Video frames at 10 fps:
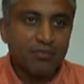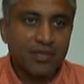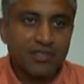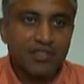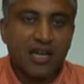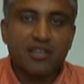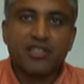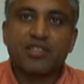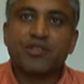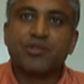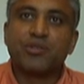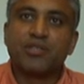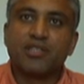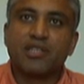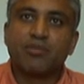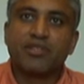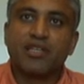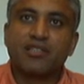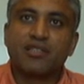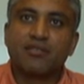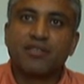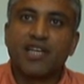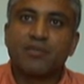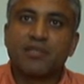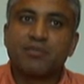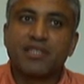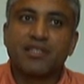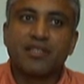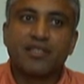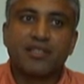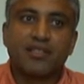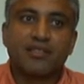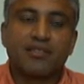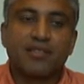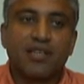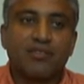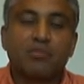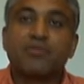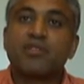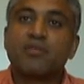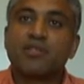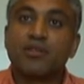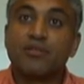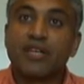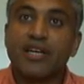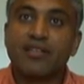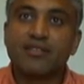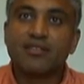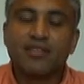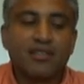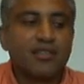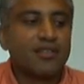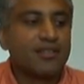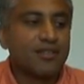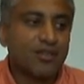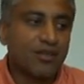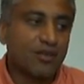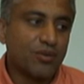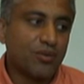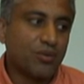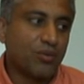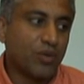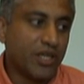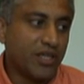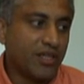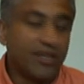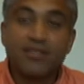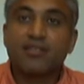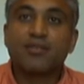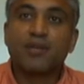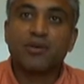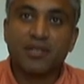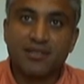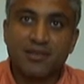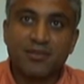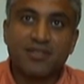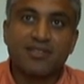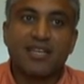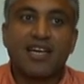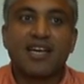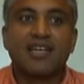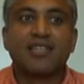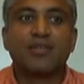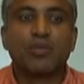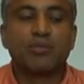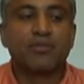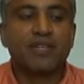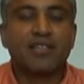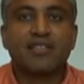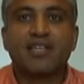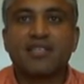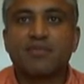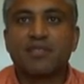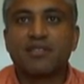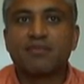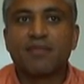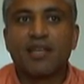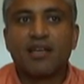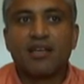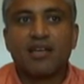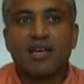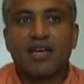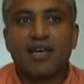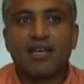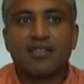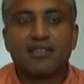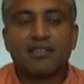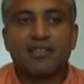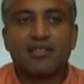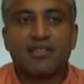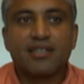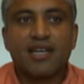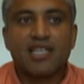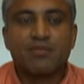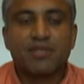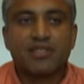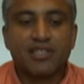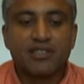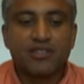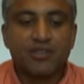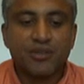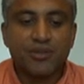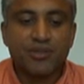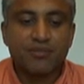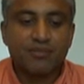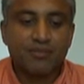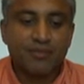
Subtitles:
pretty challenging to use it in a production environment because of a performance overhead. So we listen to our customers and we provide enhancements. And these enhancements introduce